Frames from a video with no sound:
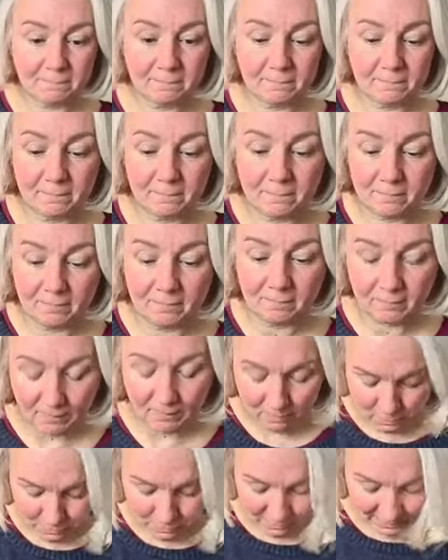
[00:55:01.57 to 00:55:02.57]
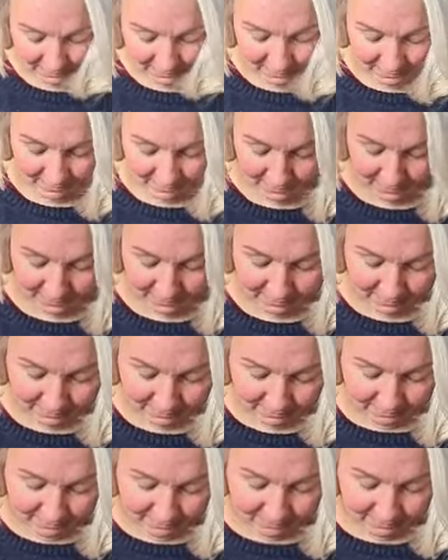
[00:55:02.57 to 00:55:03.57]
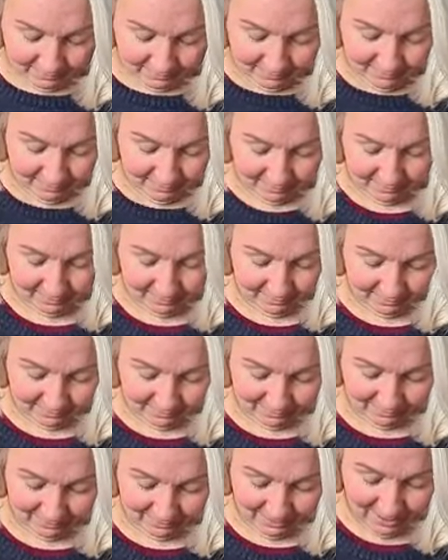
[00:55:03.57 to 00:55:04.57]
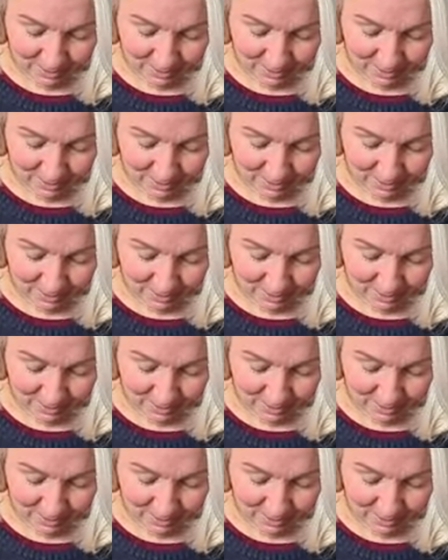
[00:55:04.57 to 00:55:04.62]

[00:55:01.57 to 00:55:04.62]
to yours, but every time I wear it, I keep trying to pull the specs off.